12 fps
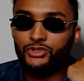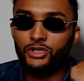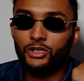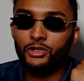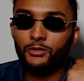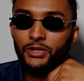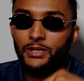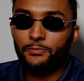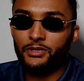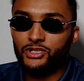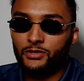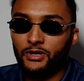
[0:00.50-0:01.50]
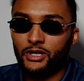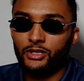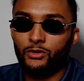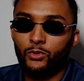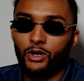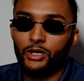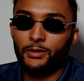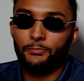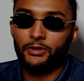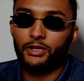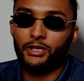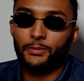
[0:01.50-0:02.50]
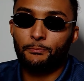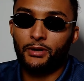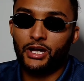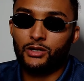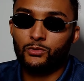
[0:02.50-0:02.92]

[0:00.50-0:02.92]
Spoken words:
going on, people? It's your man, the YB, back